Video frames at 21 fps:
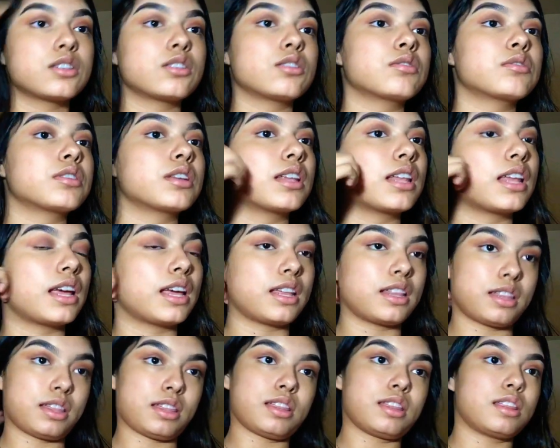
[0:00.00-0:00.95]
just so
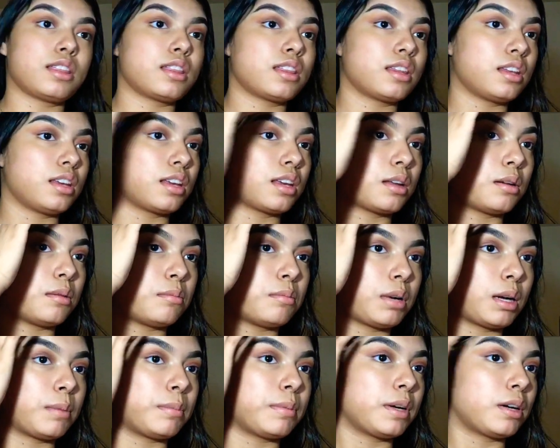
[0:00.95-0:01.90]
that it can
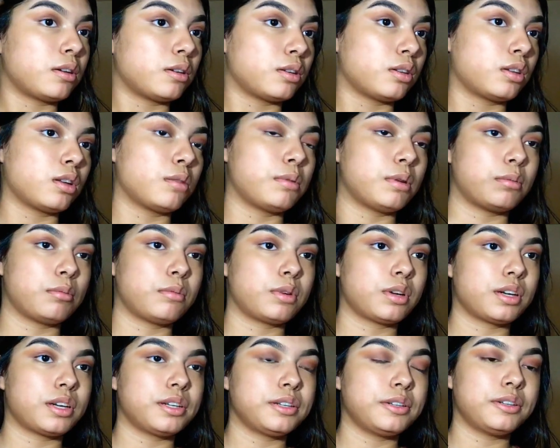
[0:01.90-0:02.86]
pop out a little bit
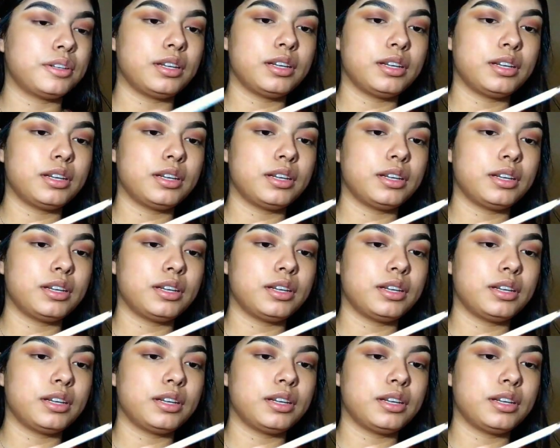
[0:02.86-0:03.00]
more.